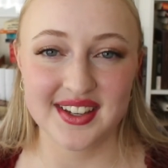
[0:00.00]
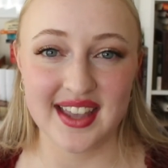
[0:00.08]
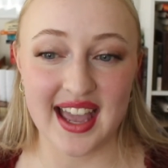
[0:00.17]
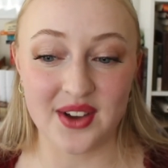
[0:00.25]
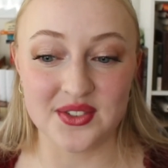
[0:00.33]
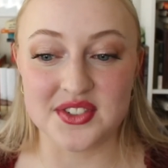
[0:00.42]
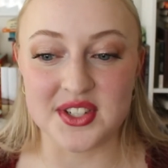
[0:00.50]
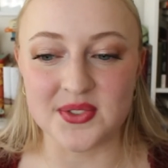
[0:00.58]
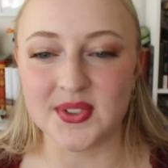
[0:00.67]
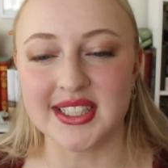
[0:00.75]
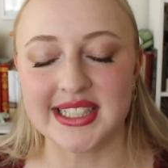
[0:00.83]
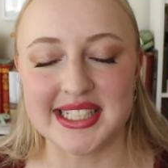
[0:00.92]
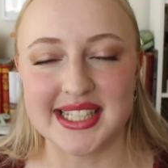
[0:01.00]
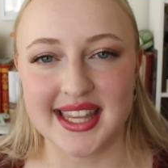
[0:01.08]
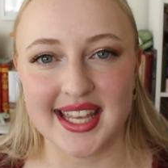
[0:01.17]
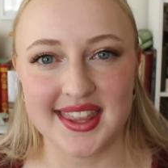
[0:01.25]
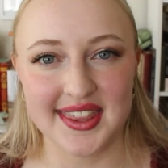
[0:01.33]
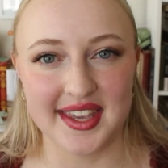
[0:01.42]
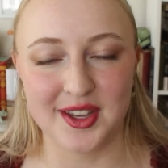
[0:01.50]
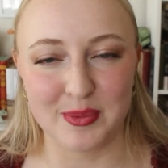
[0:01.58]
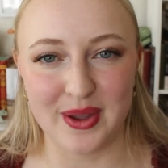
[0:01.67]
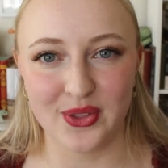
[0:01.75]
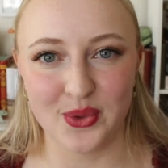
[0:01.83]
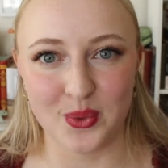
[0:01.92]
how differently they think
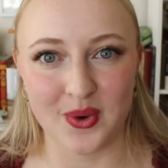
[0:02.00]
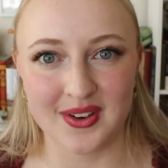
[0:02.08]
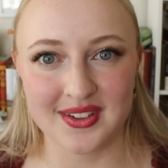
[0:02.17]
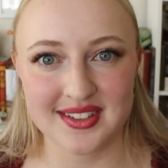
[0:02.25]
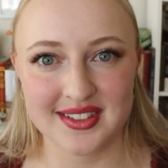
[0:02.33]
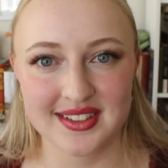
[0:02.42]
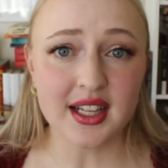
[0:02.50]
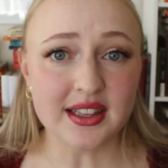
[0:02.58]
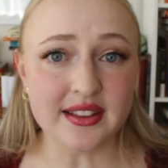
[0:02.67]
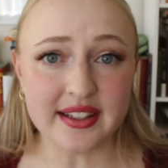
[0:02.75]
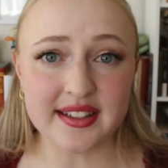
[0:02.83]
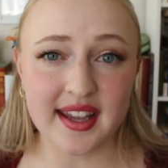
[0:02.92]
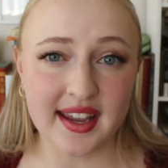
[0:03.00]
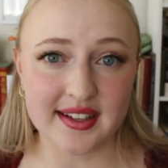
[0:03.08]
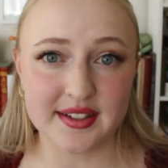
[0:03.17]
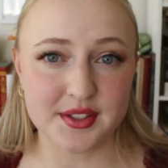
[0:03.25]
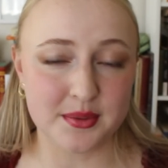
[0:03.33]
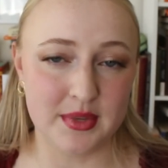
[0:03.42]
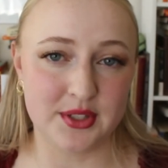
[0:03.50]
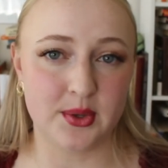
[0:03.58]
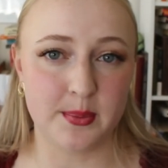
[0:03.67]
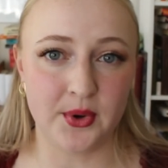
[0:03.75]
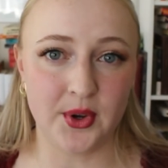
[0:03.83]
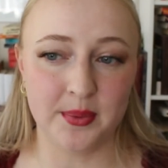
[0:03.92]
about the world. Lydgate is
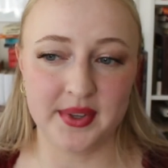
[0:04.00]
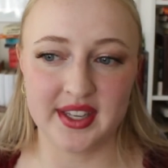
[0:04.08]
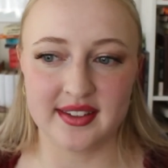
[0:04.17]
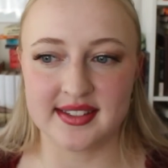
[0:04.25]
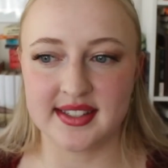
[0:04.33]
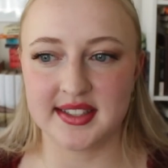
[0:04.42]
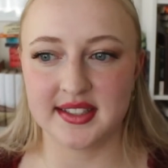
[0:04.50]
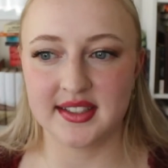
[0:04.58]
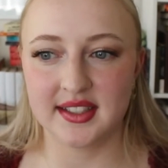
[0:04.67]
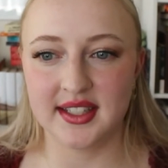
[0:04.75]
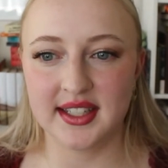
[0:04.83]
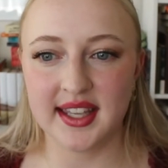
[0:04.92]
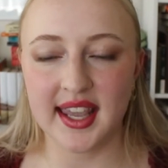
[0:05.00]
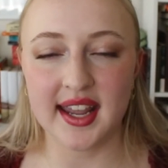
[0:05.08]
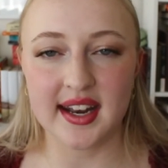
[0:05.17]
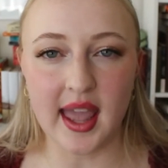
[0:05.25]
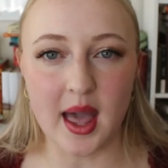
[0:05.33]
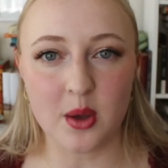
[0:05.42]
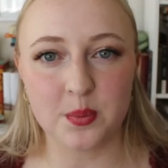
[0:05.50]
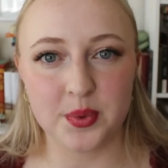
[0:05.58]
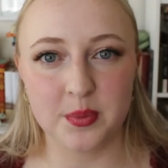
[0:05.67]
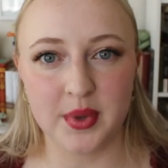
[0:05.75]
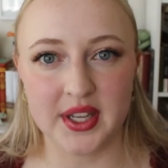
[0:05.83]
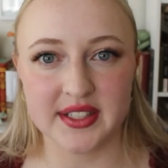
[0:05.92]
miserable because he can't help
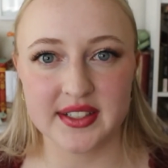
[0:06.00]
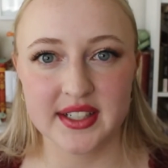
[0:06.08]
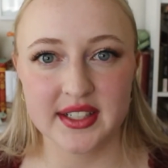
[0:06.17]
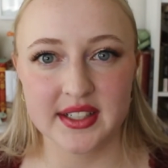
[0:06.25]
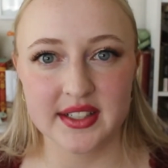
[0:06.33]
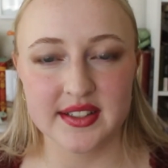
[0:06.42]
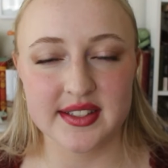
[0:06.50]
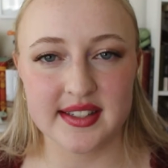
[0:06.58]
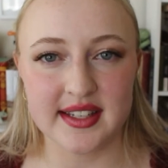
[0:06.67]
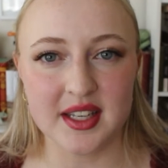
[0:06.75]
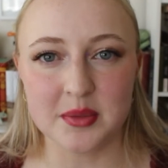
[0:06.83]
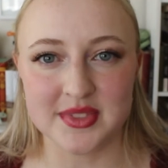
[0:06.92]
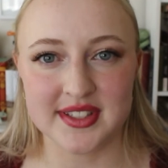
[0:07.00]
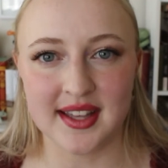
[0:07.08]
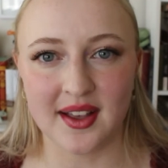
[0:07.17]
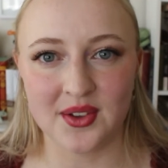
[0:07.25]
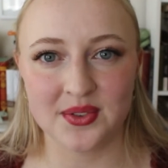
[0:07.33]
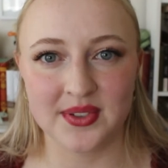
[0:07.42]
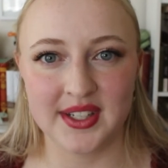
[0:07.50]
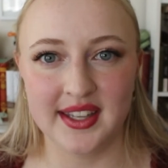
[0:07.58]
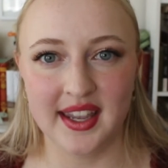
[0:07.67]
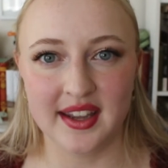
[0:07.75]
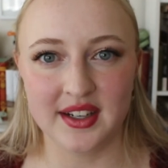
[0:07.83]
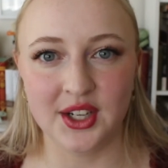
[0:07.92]
but see himself. He
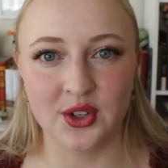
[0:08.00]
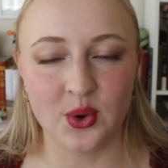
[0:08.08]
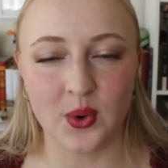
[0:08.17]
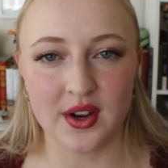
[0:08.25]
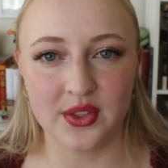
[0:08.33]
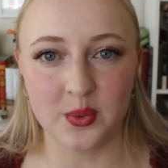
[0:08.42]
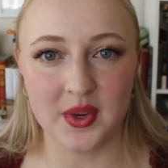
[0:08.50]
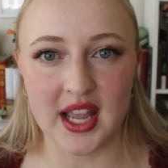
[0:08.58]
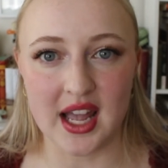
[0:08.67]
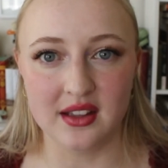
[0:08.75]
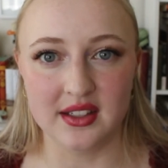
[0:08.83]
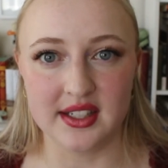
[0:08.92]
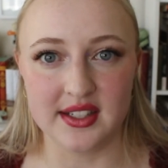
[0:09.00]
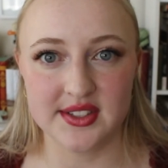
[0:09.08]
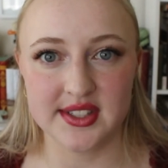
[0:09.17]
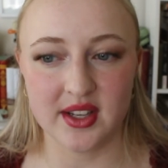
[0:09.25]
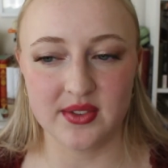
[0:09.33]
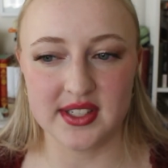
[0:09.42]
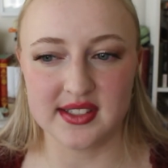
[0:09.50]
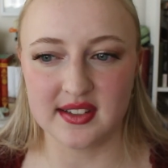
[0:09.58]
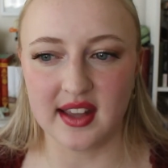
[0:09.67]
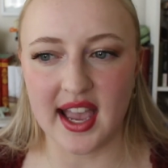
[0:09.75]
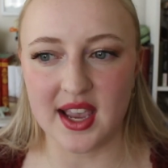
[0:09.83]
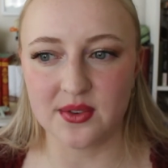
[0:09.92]
can't ignore the realities of his
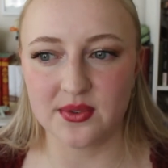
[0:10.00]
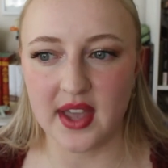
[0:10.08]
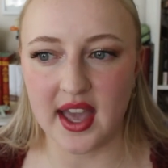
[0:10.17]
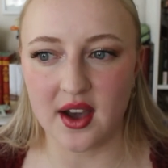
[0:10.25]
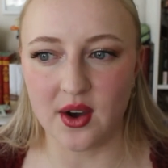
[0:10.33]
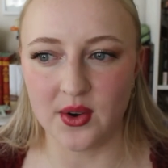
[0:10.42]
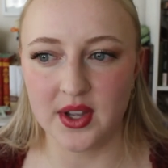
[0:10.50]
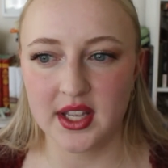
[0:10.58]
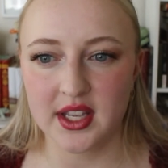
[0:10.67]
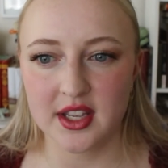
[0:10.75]
life, how